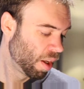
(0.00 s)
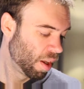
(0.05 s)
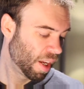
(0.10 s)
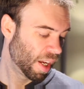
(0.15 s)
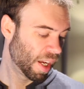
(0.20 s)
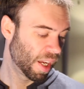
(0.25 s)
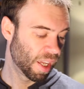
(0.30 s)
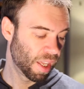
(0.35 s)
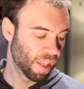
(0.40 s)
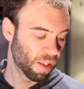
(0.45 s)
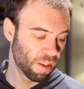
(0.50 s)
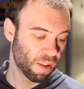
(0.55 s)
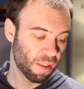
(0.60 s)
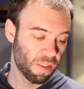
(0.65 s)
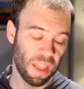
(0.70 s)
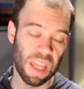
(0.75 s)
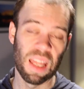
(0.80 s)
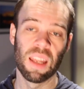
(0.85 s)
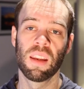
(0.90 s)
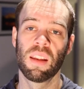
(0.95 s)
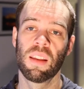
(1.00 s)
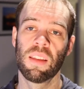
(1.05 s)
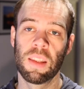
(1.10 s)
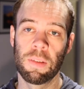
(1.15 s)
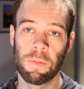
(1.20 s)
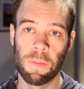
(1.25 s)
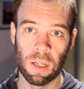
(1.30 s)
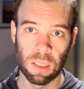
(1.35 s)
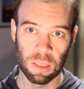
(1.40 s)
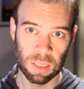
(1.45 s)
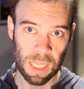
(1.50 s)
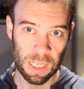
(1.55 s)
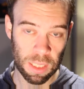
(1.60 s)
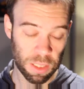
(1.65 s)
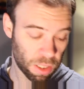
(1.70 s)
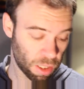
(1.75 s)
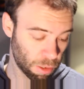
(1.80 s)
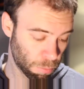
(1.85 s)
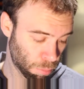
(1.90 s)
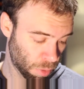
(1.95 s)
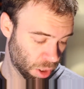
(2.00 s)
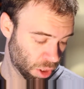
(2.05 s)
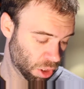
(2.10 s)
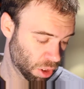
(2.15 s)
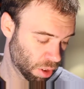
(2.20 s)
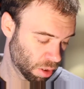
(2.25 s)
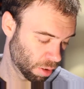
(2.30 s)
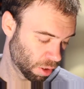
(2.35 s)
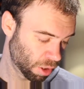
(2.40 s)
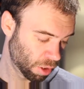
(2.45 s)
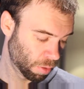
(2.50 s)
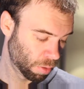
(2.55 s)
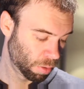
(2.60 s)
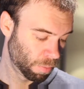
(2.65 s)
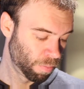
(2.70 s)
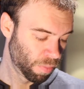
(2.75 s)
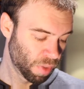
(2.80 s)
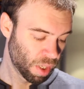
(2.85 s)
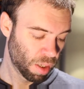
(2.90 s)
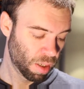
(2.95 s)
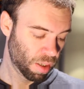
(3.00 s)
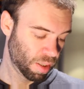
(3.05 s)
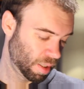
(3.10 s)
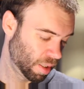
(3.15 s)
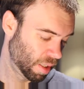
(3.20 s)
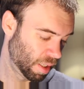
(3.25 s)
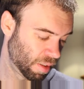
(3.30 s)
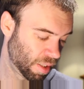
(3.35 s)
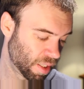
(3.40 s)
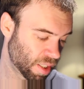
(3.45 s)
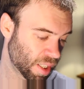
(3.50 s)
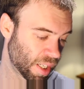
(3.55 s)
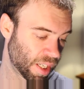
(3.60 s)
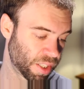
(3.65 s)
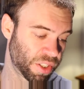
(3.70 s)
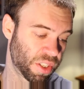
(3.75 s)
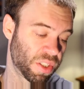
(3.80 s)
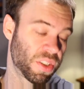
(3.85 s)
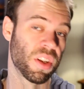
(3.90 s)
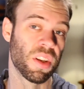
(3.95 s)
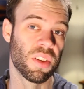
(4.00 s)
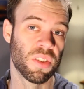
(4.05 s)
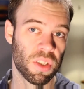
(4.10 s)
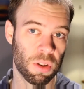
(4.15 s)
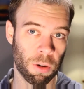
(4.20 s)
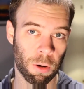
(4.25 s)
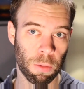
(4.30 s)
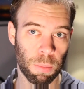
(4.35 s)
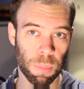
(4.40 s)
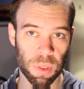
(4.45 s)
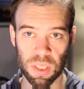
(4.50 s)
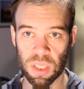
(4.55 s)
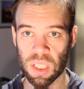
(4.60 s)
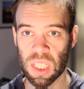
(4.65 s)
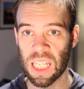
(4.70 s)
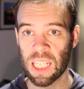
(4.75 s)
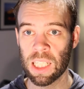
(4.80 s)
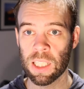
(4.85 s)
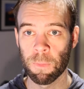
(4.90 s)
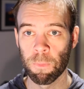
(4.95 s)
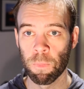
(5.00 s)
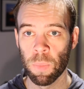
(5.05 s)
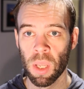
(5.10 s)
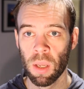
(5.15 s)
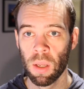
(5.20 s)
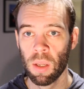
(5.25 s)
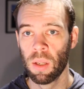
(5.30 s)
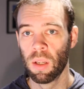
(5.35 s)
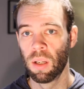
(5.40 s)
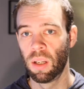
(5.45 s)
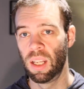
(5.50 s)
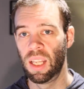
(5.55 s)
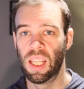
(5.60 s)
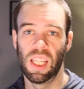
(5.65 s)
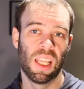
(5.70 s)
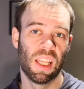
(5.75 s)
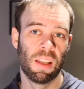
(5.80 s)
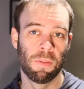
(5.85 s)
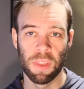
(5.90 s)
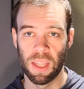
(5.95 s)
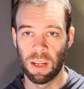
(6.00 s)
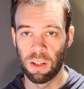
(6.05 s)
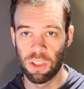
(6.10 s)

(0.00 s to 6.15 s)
and then the validator's commission. So in this case, it's 0%. If they're